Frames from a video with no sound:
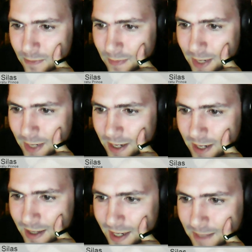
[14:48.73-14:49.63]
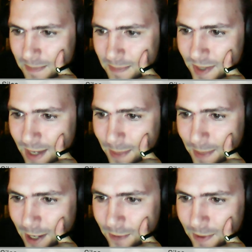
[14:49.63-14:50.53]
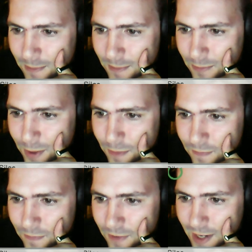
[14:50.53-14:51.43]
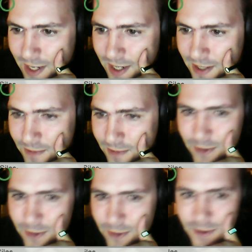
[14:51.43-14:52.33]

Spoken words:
immediately snap out of it with fairly decent rolls.